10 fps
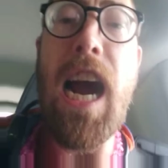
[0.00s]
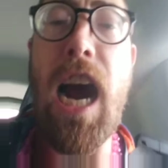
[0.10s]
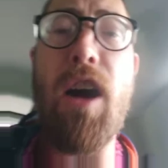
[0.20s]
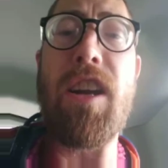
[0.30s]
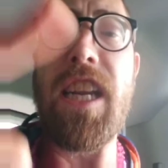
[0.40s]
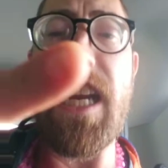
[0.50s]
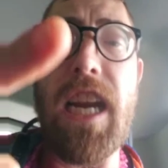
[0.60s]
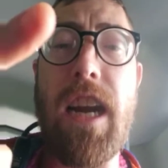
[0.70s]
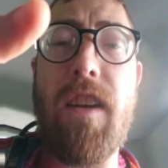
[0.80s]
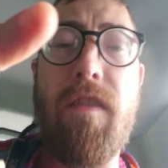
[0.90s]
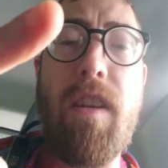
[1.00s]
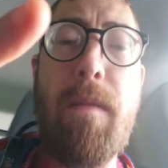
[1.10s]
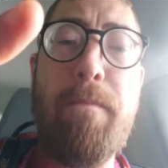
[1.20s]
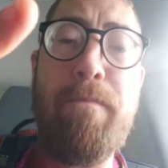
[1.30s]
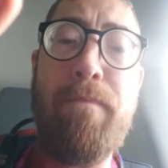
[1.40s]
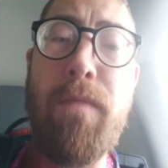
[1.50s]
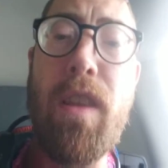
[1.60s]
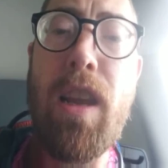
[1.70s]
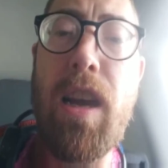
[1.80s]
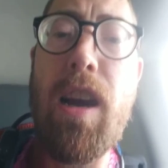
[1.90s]
how to take care of them,
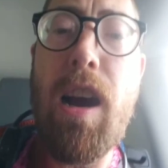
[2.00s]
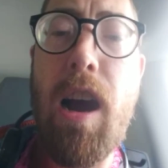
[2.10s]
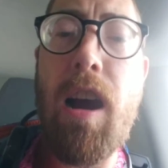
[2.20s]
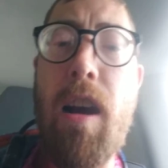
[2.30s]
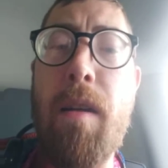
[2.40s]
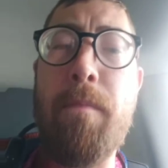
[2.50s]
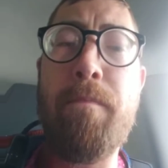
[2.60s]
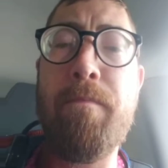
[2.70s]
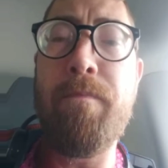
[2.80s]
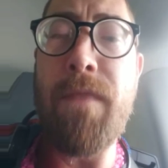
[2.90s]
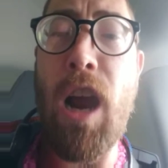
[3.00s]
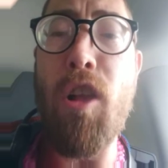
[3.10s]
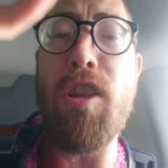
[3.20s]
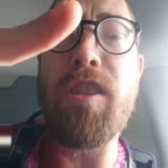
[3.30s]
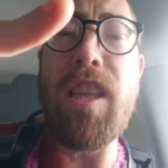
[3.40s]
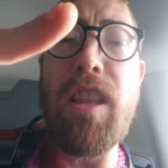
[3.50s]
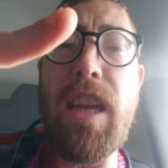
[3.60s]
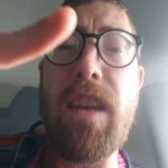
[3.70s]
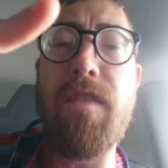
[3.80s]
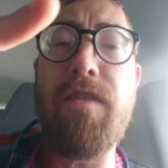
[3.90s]
how long they
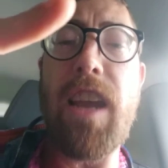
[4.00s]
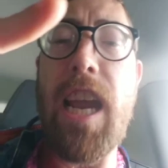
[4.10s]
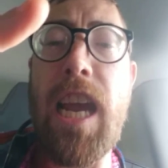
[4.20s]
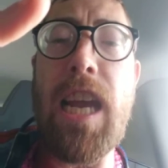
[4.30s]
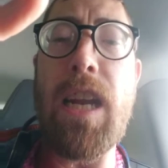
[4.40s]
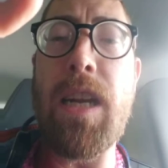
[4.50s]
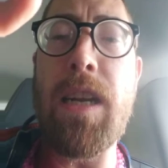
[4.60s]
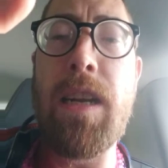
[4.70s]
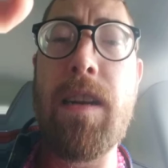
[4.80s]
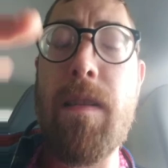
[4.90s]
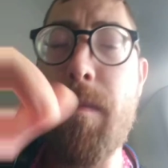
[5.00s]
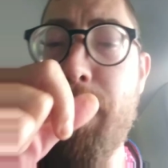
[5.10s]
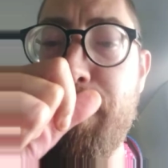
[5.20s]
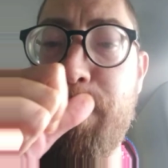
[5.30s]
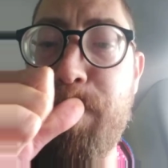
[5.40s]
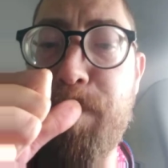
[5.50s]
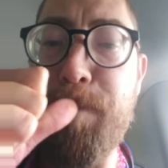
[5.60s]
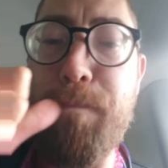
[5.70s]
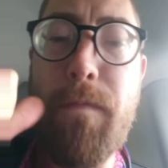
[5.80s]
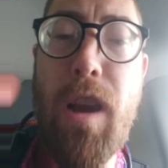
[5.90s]
live, and
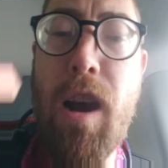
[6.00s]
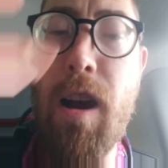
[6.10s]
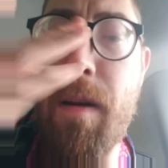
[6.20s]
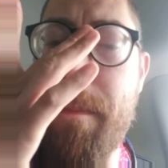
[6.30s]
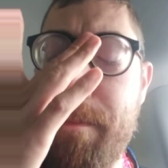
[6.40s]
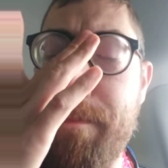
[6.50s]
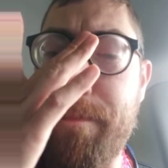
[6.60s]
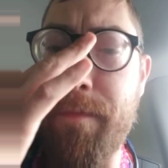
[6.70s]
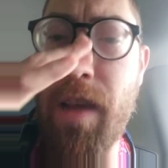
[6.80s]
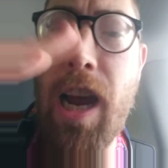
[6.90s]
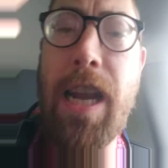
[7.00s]
a